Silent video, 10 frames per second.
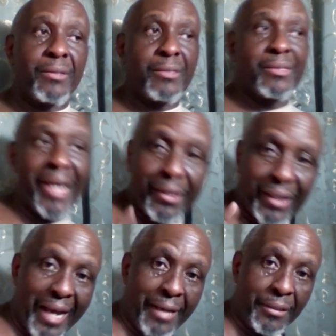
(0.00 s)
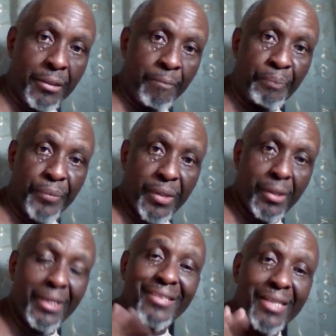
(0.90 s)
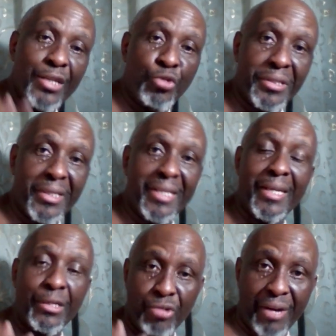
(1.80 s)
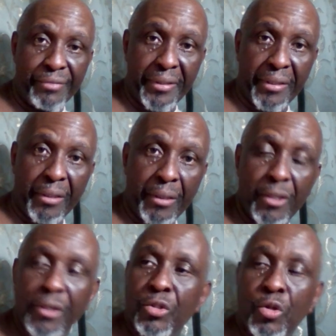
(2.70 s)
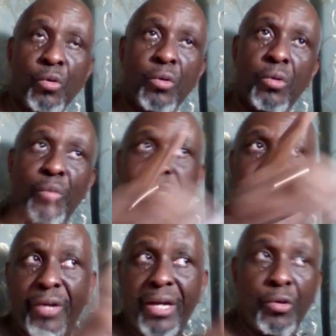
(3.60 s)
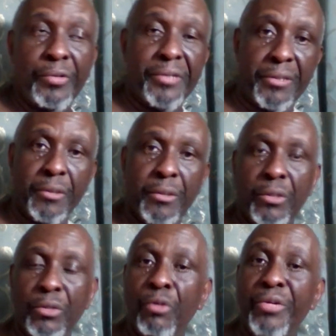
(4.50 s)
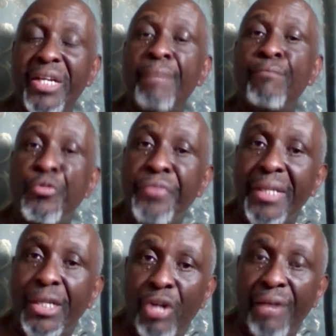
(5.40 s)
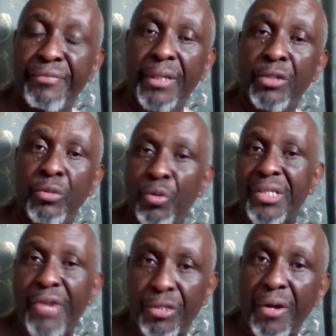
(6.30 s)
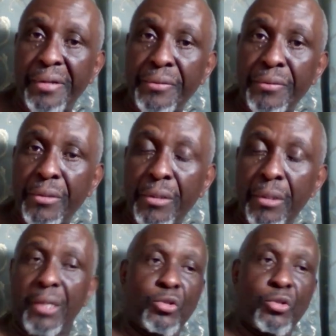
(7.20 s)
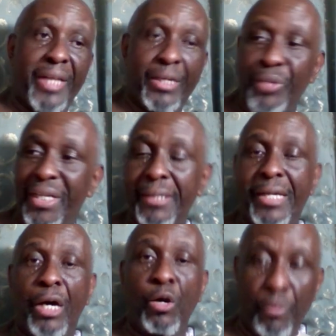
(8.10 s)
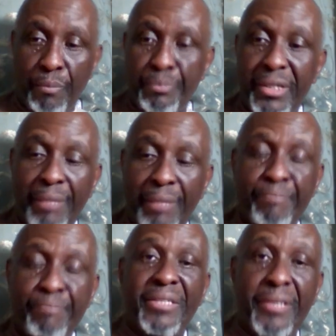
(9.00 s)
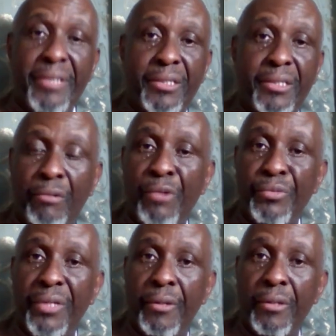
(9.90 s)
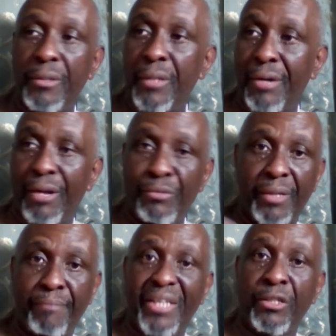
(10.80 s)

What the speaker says: The client is interested in traffic. So when you're showing all this, you're really moving the traffic towards the restaurant so that we can now build a business case around the mental model.